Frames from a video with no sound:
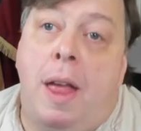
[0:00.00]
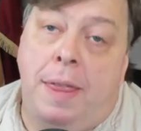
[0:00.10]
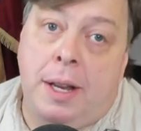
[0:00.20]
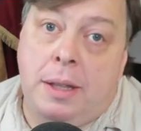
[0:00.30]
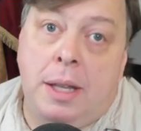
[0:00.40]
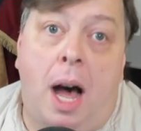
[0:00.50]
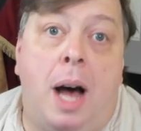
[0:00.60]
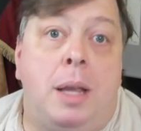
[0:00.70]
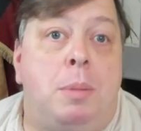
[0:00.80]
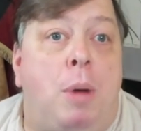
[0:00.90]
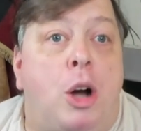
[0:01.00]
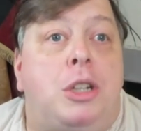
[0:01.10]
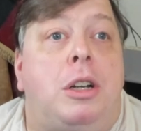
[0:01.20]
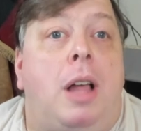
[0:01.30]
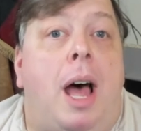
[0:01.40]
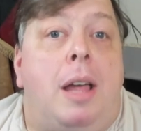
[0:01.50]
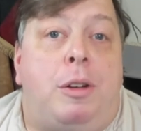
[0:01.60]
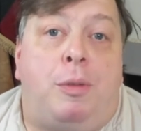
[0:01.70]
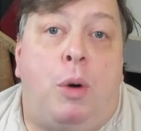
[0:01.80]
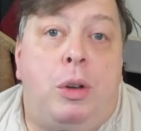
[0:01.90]
that non
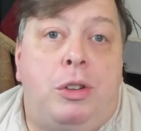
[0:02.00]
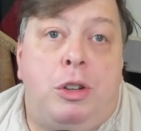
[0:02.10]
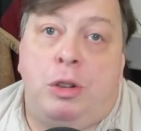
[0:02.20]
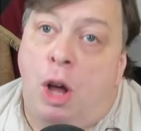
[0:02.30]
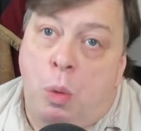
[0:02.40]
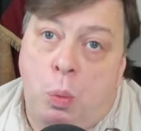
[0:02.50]
marginalized voices